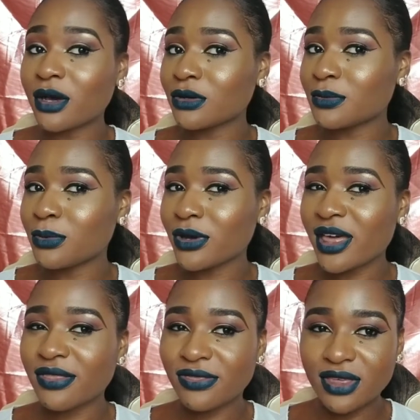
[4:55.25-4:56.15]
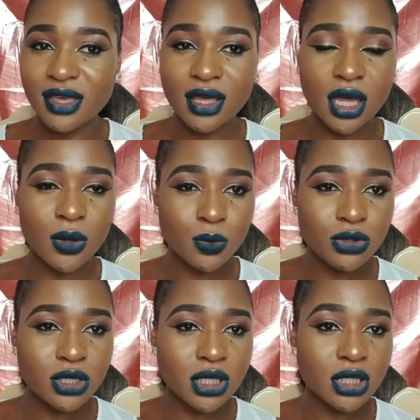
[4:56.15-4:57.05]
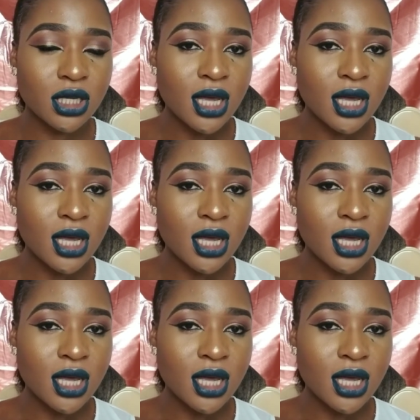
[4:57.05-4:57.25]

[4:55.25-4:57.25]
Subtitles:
out, but I think I would.